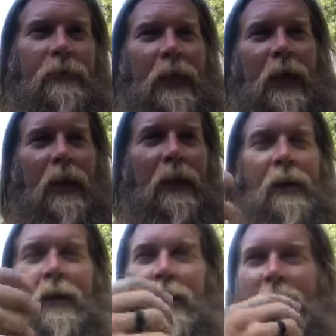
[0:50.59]
Uh,
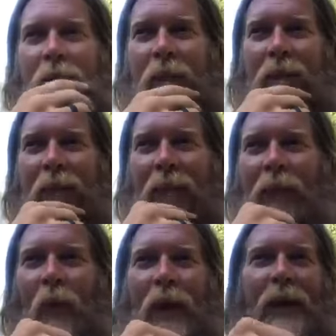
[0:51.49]
it's kind of like
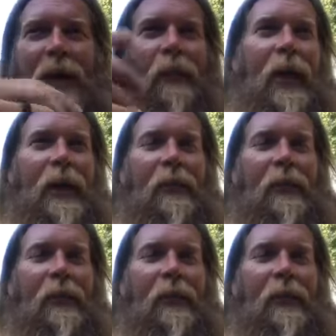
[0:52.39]
why did I why did